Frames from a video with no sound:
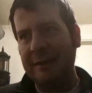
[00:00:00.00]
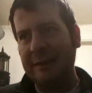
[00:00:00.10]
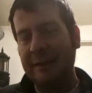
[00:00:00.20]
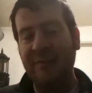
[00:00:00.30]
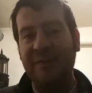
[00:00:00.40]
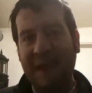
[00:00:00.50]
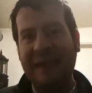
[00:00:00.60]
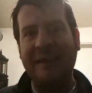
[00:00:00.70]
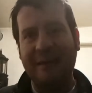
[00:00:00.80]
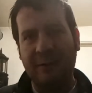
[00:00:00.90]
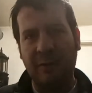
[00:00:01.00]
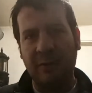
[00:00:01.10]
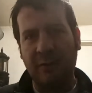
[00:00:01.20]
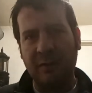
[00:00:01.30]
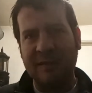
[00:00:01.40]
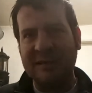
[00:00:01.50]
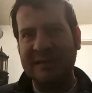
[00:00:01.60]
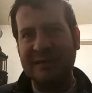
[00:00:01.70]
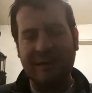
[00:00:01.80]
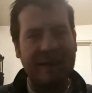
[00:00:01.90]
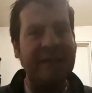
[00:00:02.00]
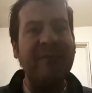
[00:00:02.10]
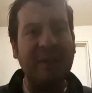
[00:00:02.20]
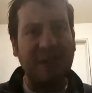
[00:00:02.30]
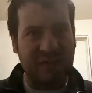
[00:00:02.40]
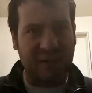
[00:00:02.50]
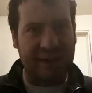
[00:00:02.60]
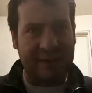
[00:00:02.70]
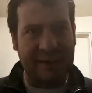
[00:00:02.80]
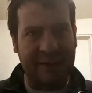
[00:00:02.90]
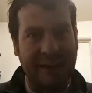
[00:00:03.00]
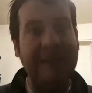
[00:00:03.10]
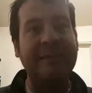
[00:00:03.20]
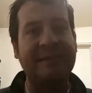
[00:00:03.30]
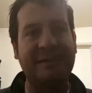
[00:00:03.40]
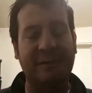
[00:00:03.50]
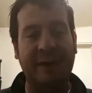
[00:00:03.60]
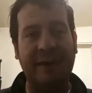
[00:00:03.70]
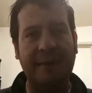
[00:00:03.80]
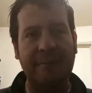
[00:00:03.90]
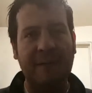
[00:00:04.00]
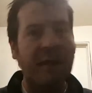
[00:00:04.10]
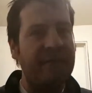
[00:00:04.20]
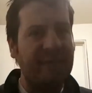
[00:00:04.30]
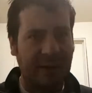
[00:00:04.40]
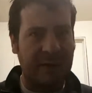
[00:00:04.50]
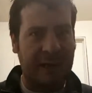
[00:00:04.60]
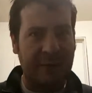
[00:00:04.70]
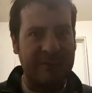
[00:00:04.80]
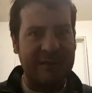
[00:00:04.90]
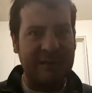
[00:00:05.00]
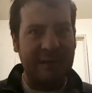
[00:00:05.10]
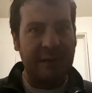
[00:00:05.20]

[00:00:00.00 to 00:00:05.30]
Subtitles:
invaded or infiltrated the industry of video games